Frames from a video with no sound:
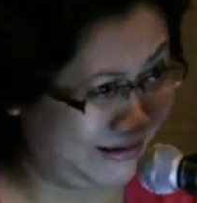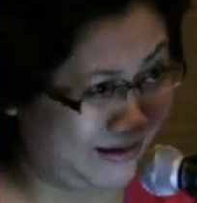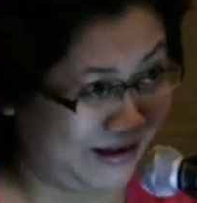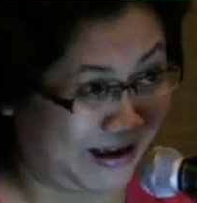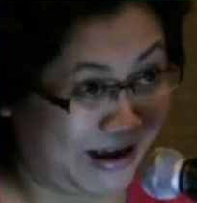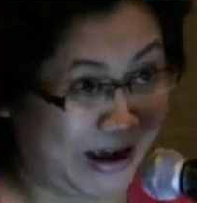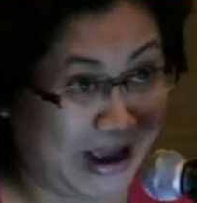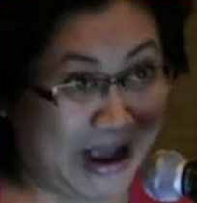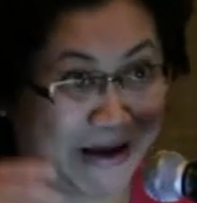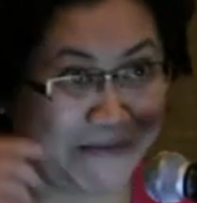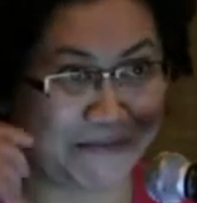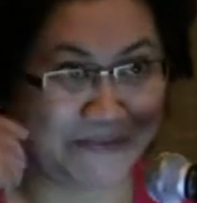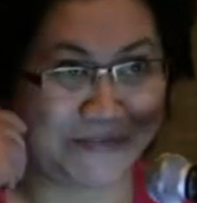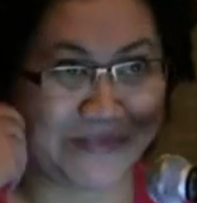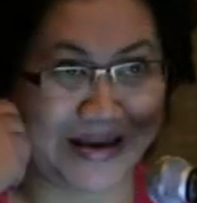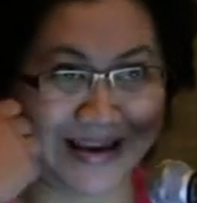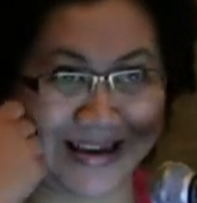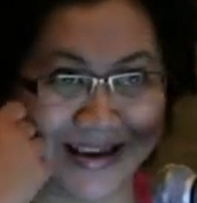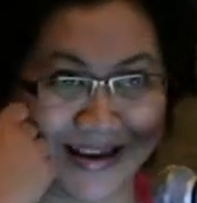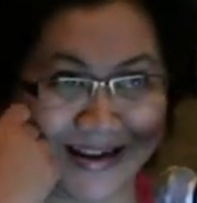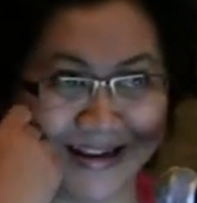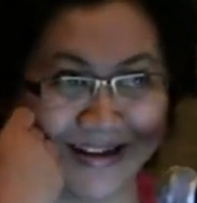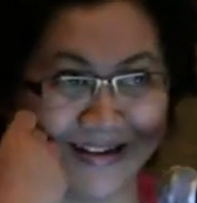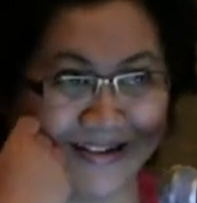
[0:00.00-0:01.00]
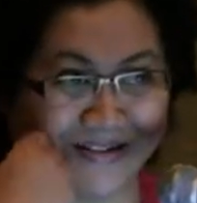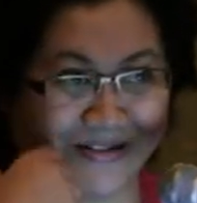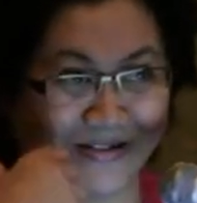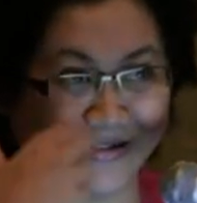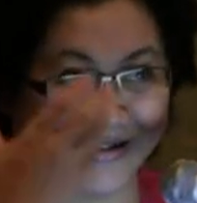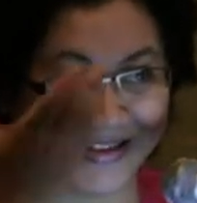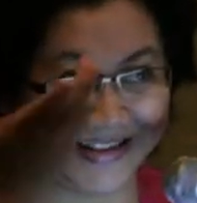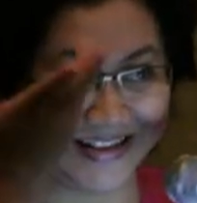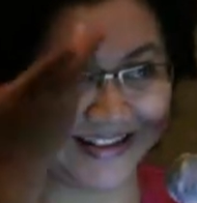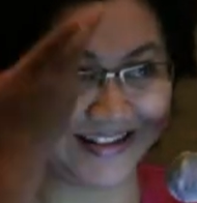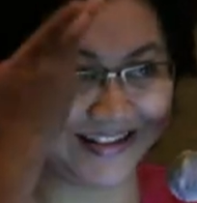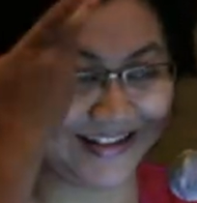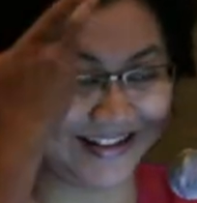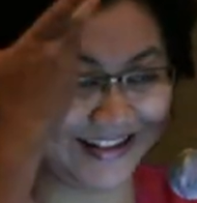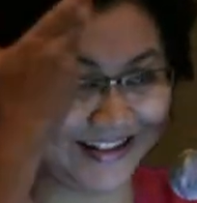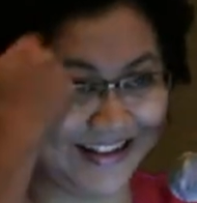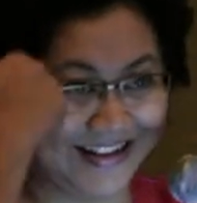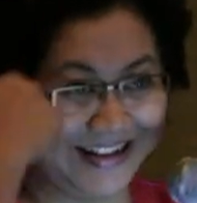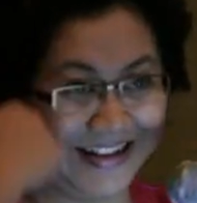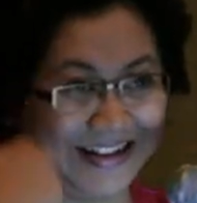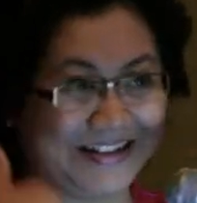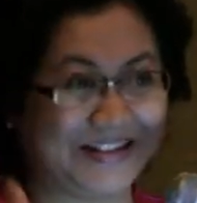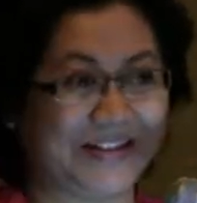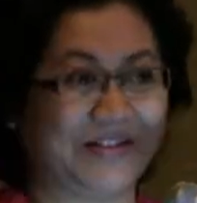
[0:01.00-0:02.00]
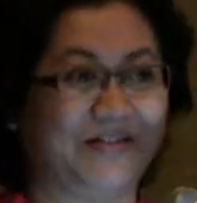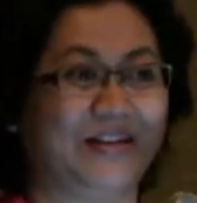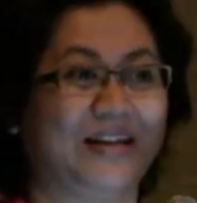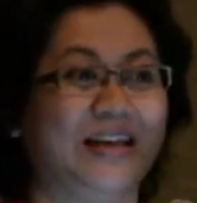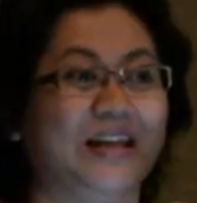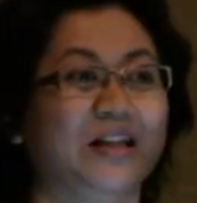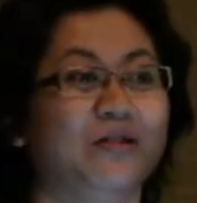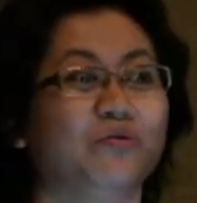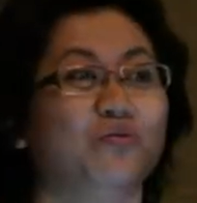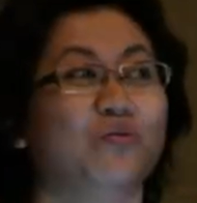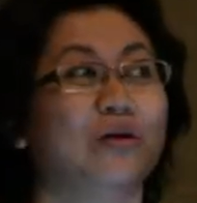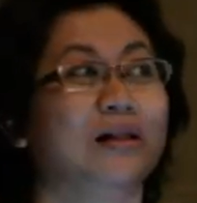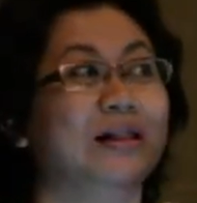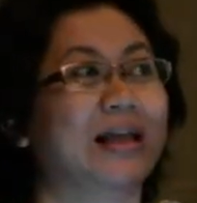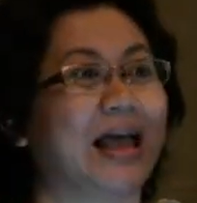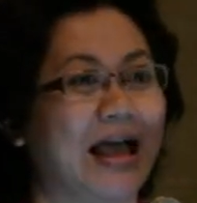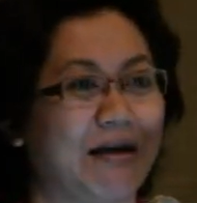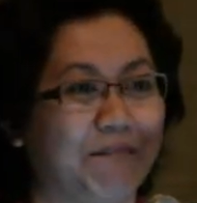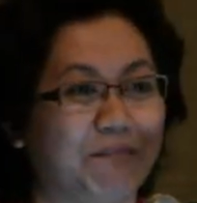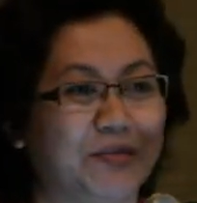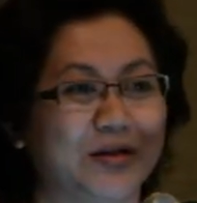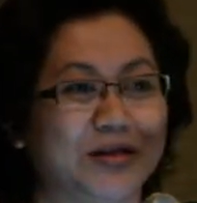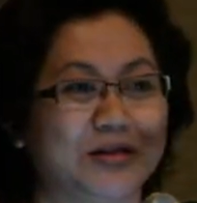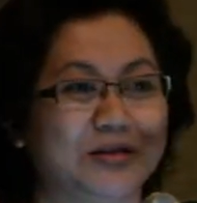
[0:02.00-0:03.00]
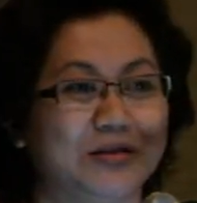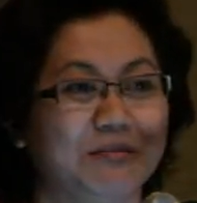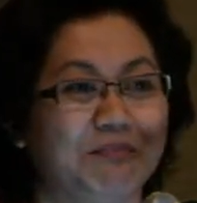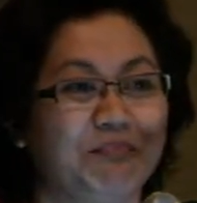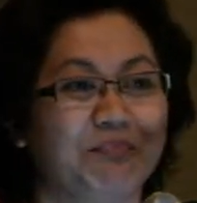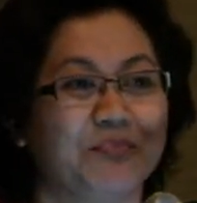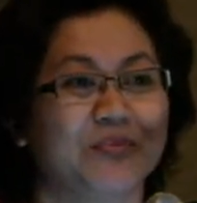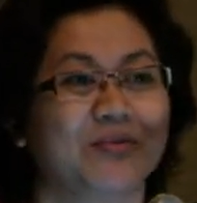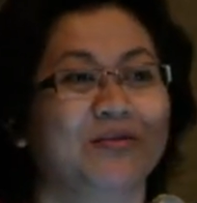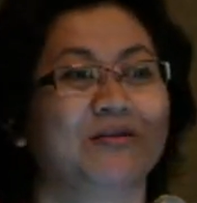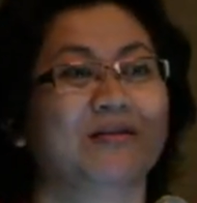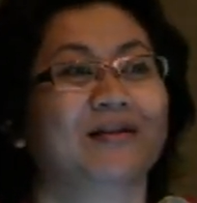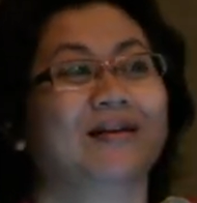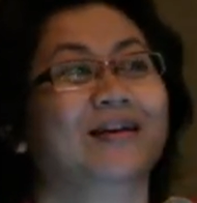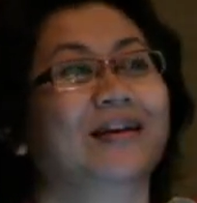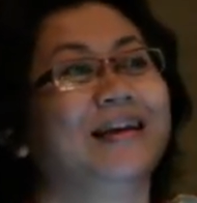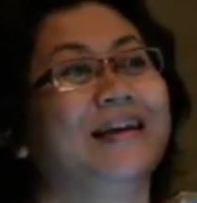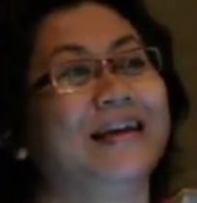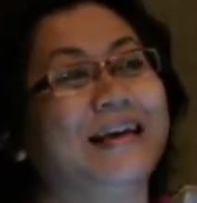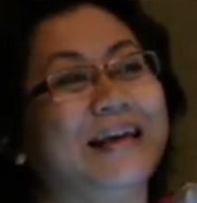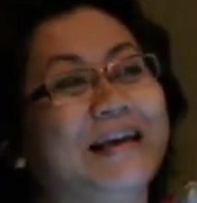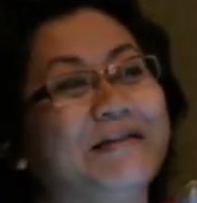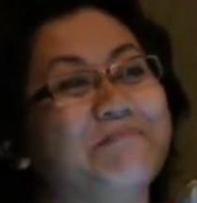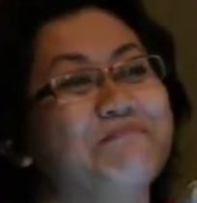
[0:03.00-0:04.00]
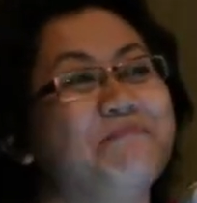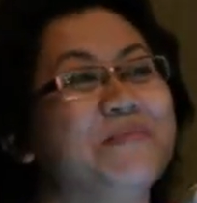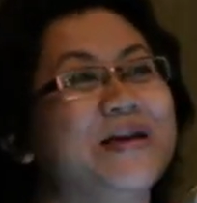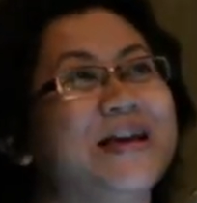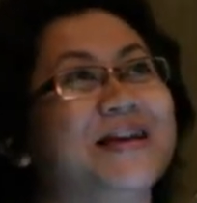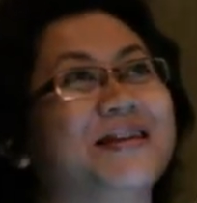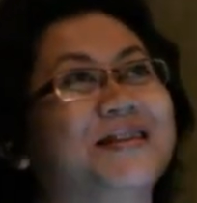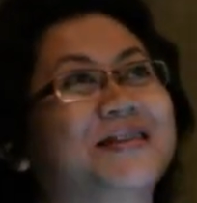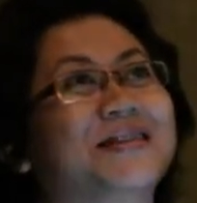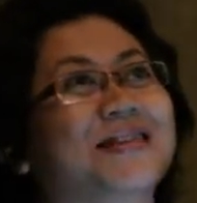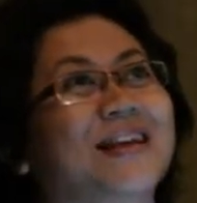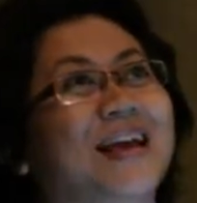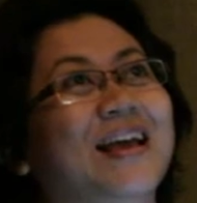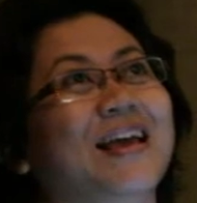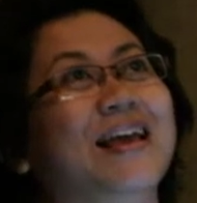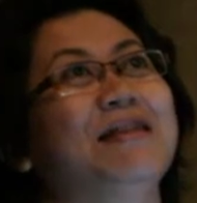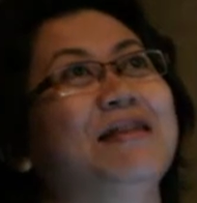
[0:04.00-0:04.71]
I'm making a noise. So it will happen. It makes